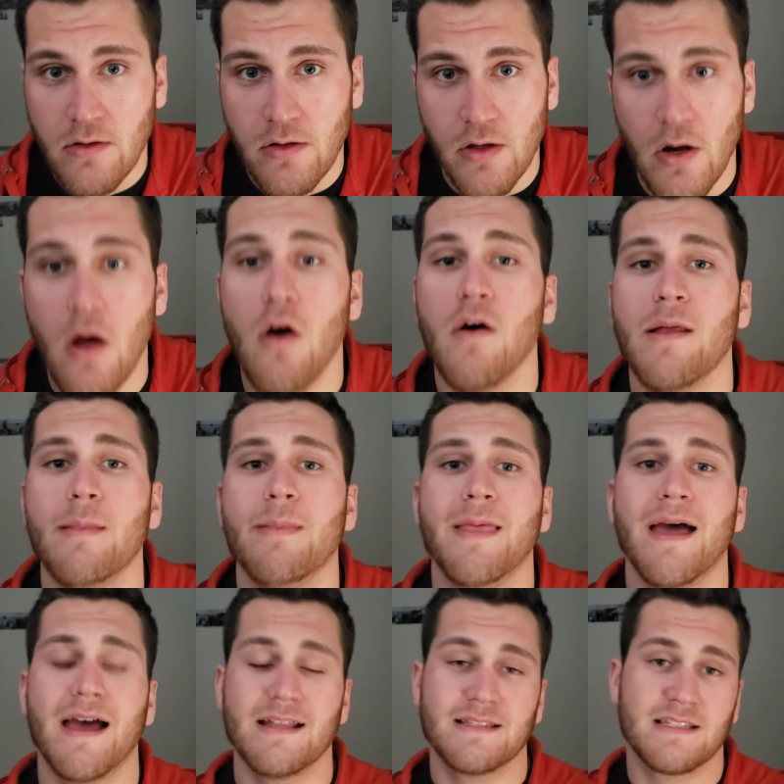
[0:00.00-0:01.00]
And
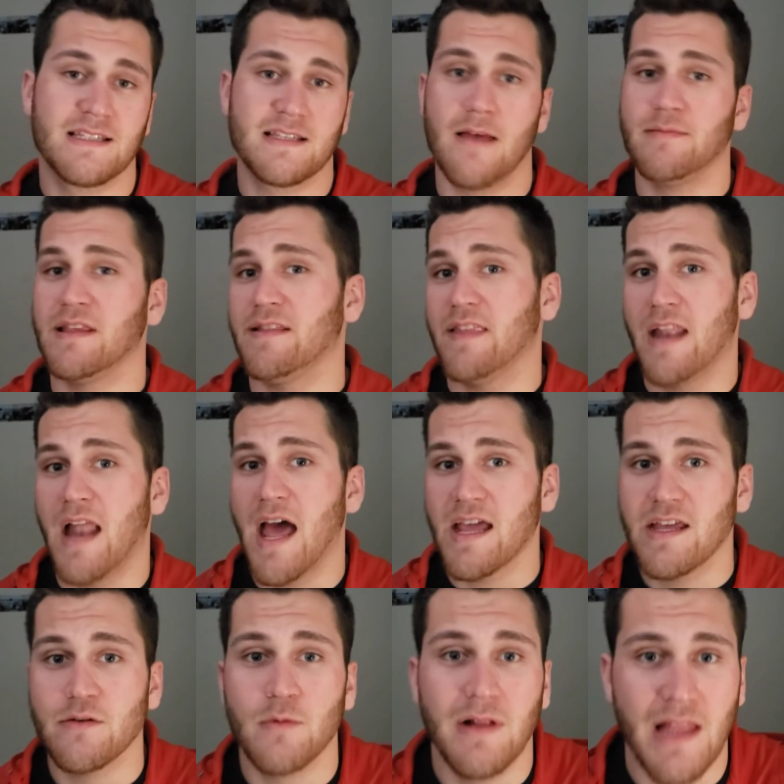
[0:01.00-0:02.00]
that's something that I
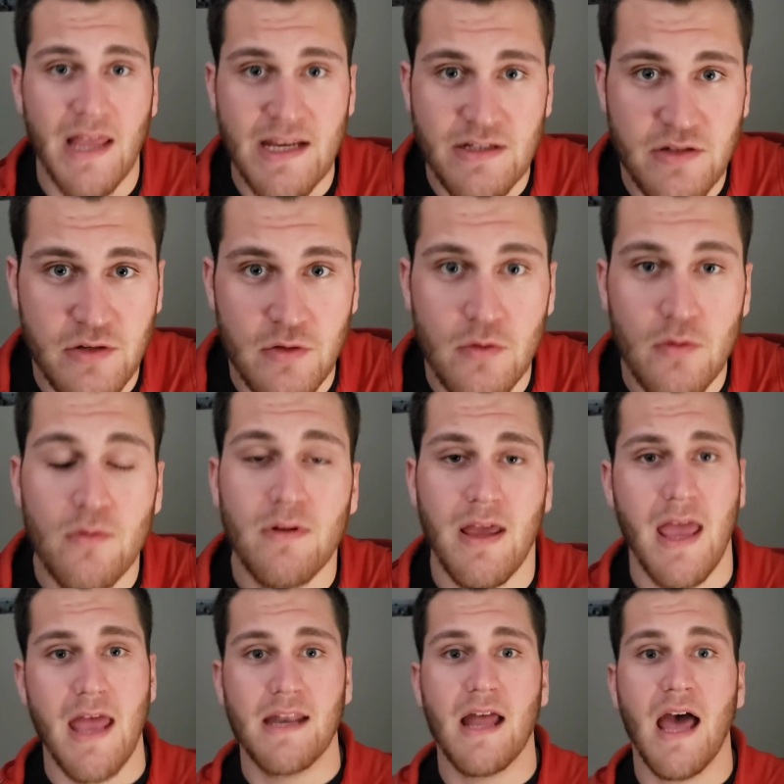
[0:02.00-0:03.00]
can relate to.
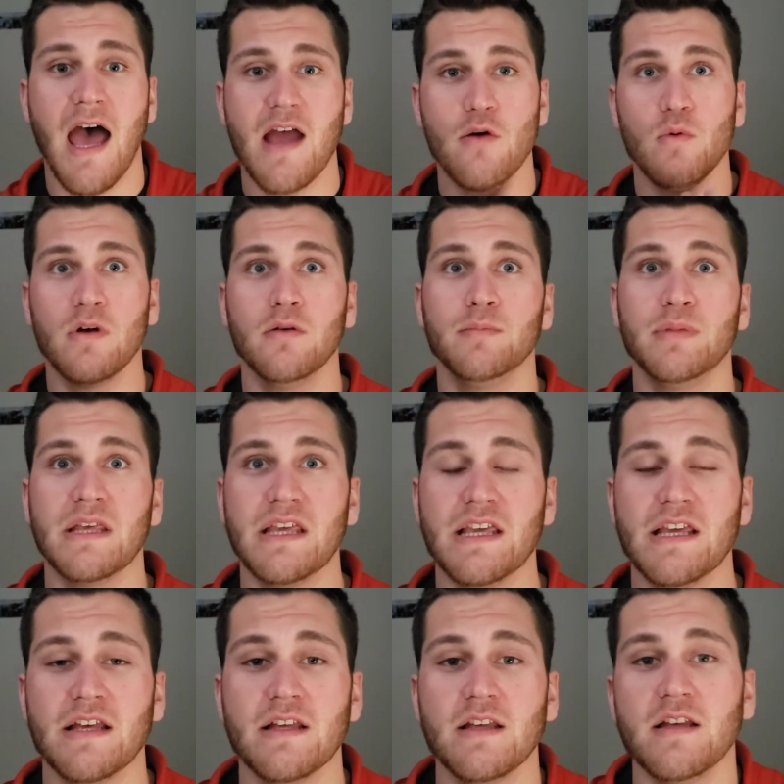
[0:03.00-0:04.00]
And I will
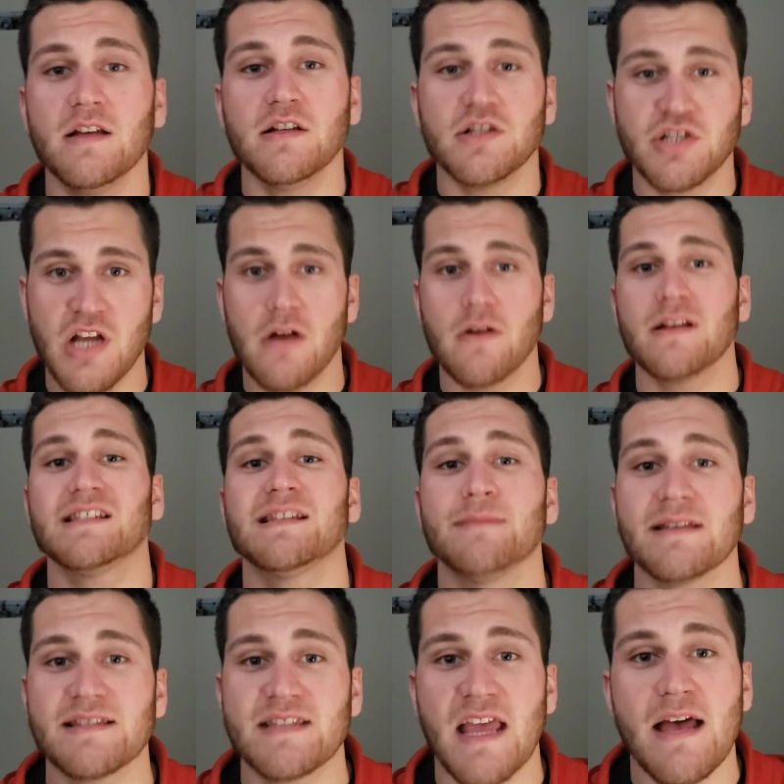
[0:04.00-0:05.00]
be sharing some
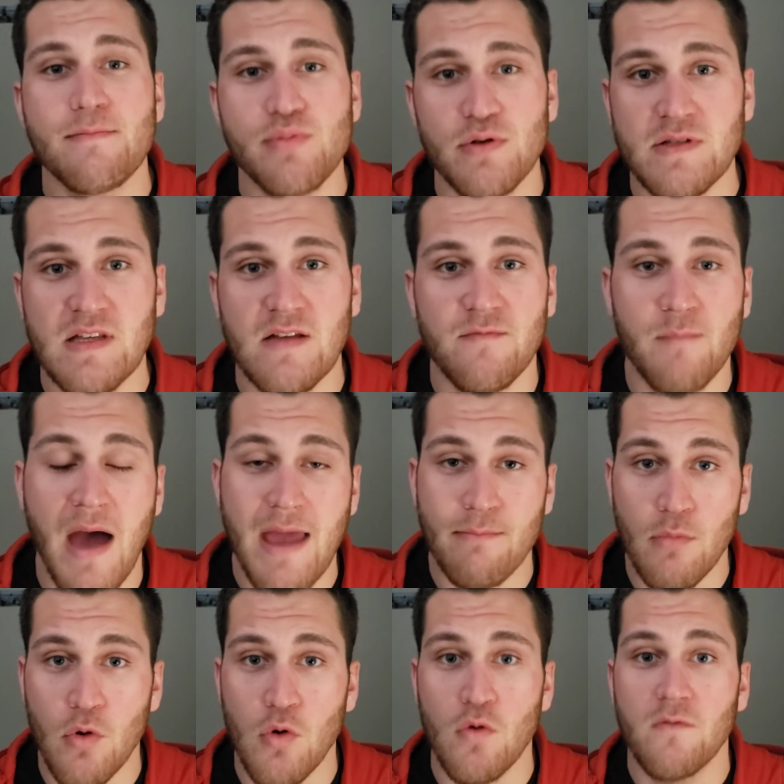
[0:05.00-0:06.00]
examples of my
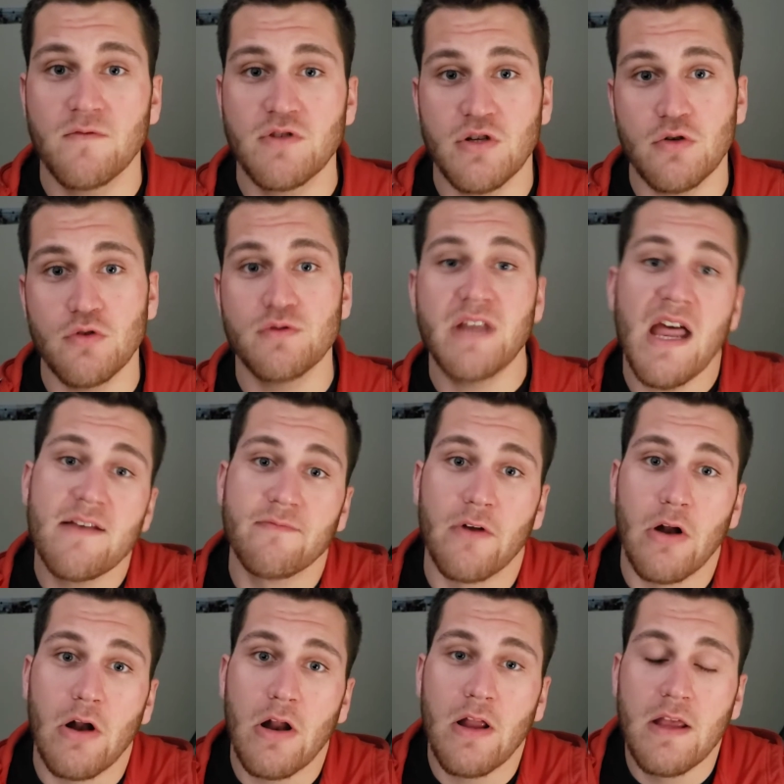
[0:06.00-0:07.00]
move to
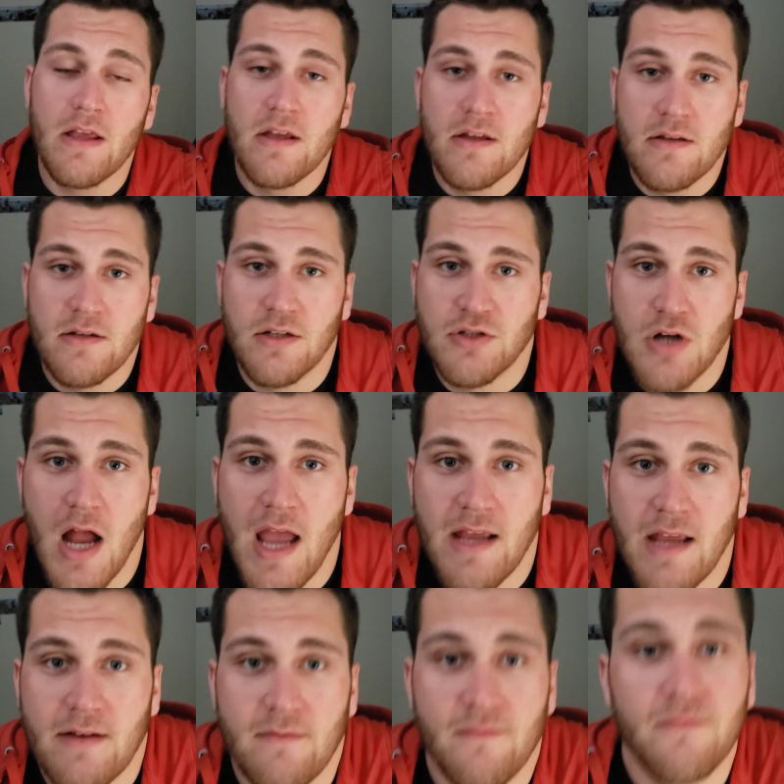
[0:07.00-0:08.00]
Denver to try
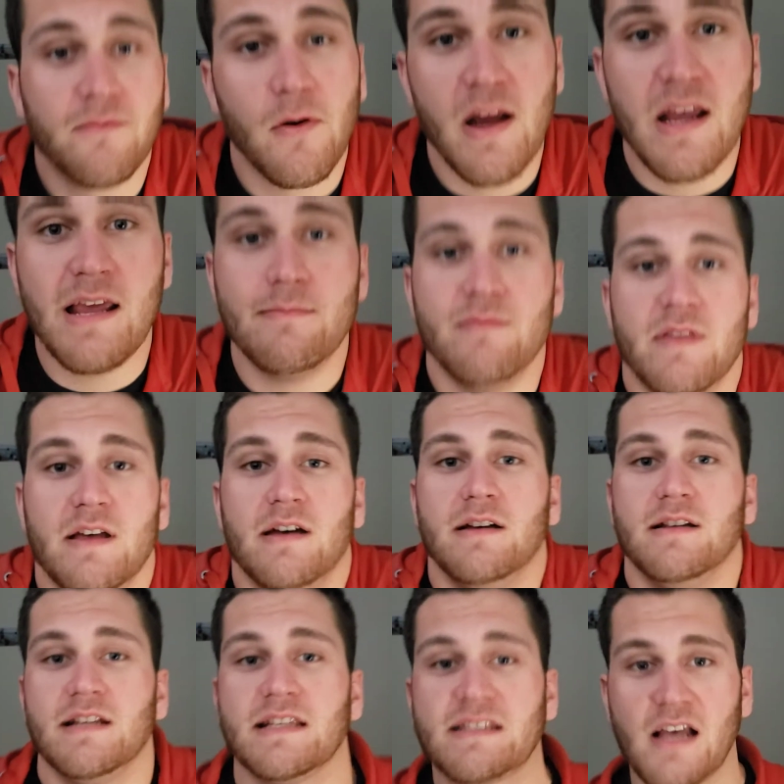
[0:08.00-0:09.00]
and frame the
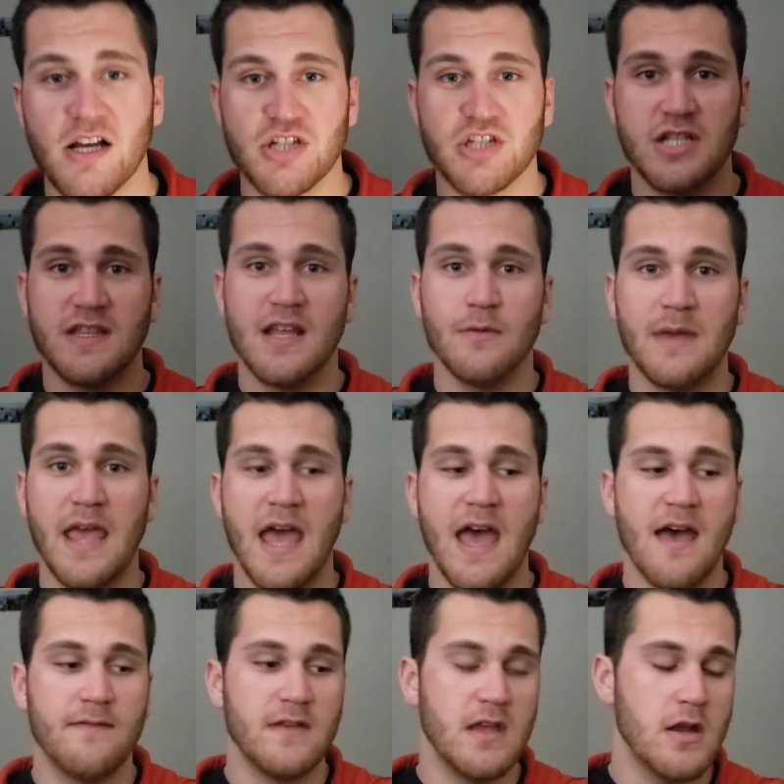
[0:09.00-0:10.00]
discussion that we
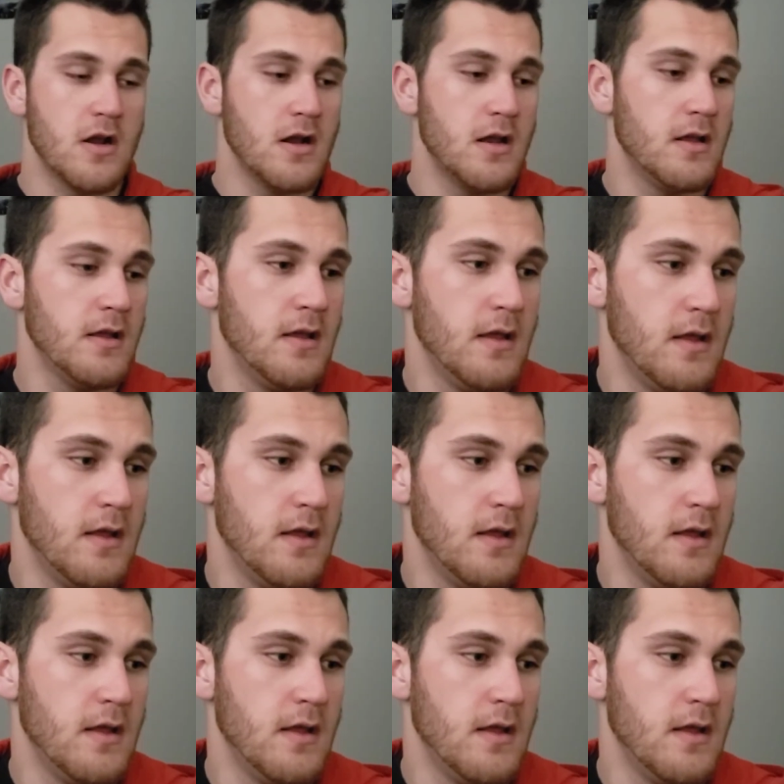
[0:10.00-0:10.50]
have here.